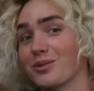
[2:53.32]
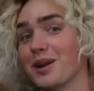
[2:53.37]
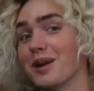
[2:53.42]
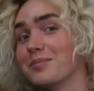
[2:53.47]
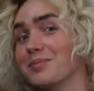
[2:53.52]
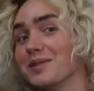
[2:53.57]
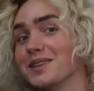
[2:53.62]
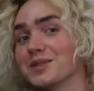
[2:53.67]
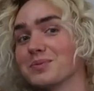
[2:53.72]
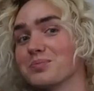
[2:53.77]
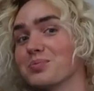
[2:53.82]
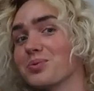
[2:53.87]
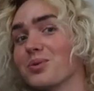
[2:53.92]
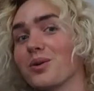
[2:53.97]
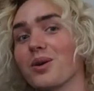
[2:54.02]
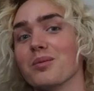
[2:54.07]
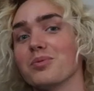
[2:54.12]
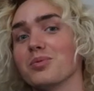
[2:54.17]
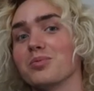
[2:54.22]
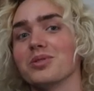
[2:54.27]
Threadbeast
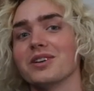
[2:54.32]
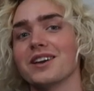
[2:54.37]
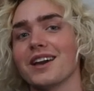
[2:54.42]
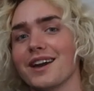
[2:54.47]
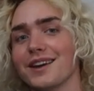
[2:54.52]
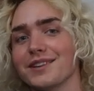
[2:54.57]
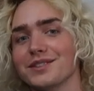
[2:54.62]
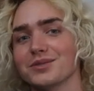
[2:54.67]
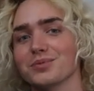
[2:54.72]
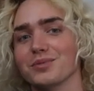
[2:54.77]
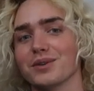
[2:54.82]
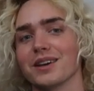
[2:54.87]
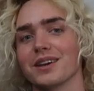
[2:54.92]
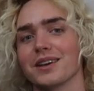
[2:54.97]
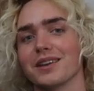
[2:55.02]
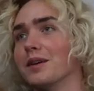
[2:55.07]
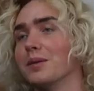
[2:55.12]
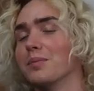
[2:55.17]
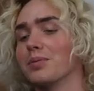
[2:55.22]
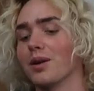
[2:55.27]
probably hates me.
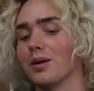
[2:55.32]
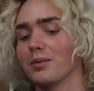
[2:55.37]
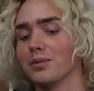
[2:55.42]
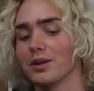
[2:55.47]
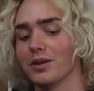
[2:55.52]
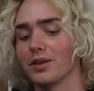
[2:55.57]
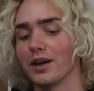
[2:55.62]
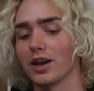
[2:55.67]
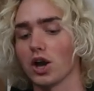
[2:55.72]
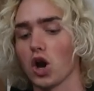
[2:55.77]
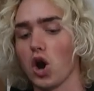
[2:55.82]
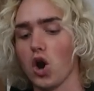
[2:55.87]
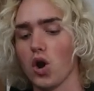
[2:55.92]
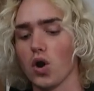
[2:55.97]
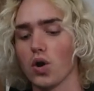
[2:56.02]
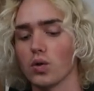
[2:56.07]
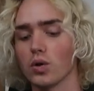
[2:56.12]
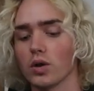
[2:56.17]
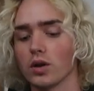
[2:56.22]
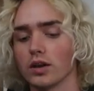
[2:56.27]
They probably like,
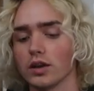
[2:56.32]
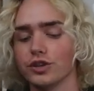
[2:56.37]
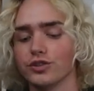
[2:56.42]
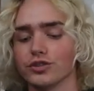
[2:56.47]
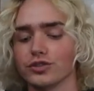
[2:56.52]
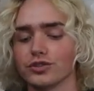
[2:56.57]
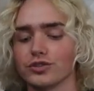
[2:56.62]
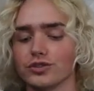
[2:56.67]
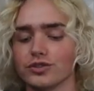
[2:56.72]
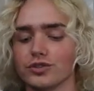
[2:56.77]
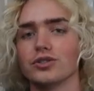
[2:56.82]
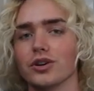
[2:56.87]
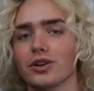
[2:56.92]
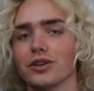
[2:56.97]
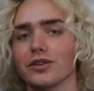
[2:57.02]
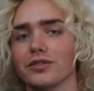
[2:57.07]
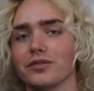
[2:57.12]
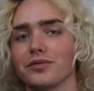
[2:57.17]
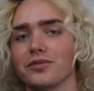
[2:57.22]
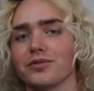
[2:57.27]
oh, he just
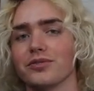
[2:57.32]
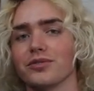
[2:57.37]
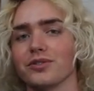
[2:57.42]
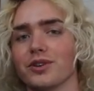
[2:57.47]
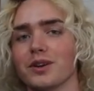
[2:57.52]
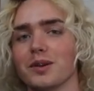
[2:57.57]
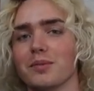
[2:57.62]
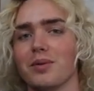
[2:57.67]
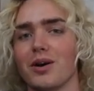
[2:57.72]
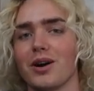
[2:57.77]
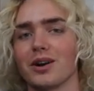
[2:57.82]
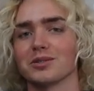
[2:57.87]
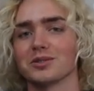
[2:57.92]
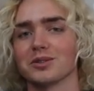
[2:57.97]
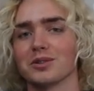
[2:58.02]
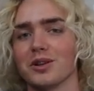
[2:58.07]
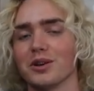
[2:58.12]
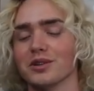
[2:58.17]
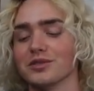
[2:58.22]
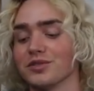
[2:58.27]
took a free
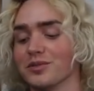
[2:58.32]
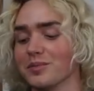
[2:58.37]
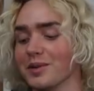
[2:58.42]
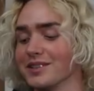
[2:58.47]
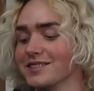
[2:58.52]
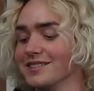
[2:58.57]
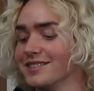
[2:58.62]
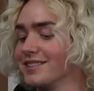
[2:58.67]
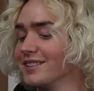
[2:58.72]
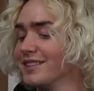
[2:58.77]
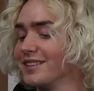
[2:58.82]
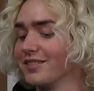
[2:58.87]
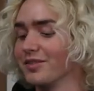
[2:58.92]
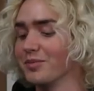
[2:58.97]
box of clothes from us and didn't